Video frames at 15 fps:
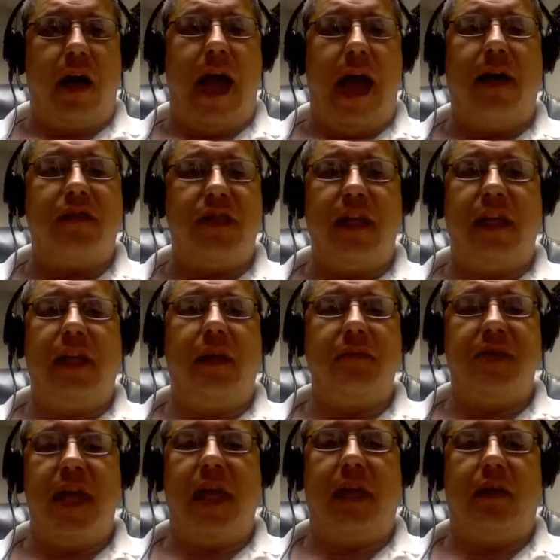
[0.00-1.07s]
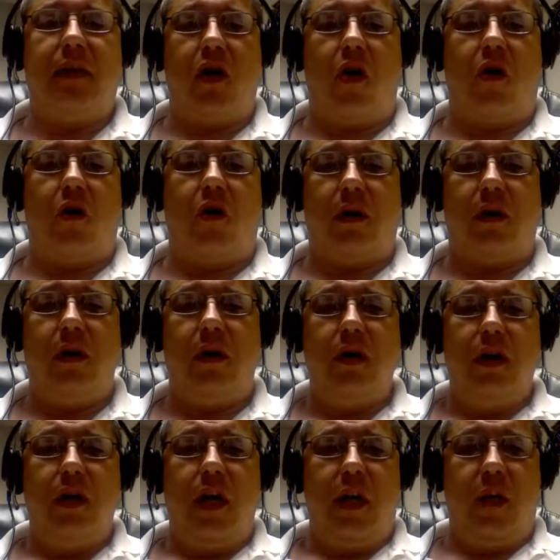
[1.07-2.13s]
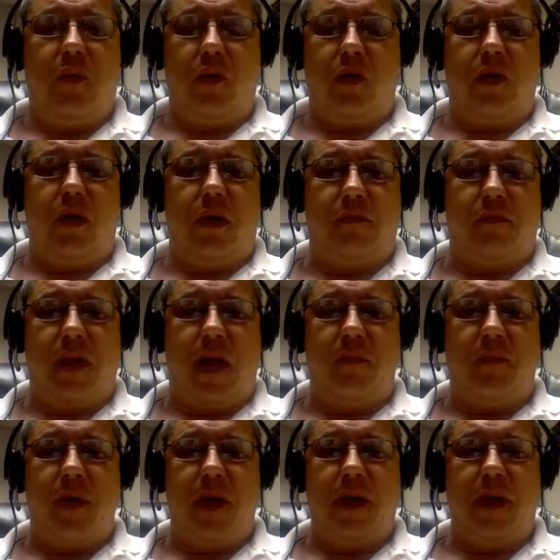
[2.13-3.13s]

seen them take the car and put it on a flatbed